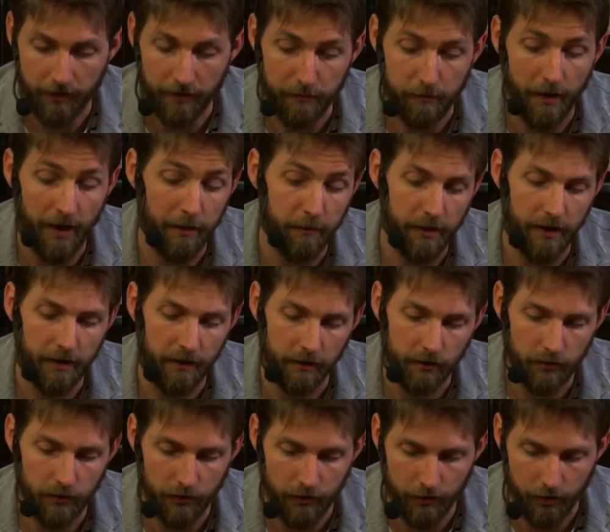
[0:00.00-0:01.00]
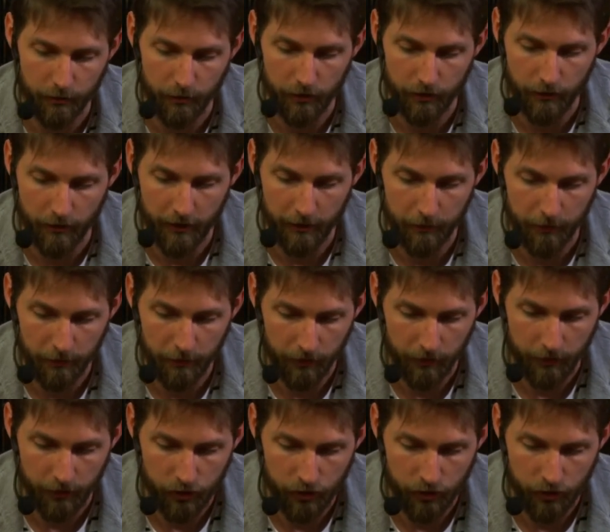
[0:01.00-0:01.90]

It might be linked to the WI, but we're not sure.